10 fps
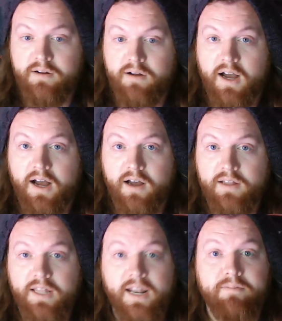
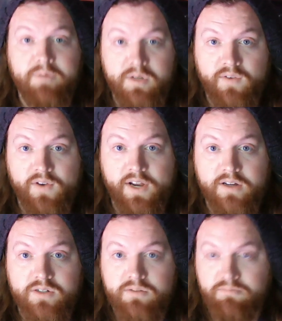that have music
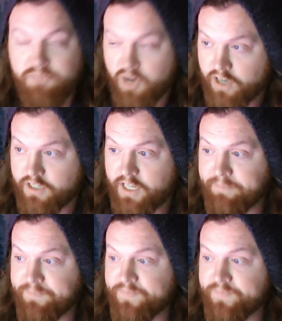videos currently.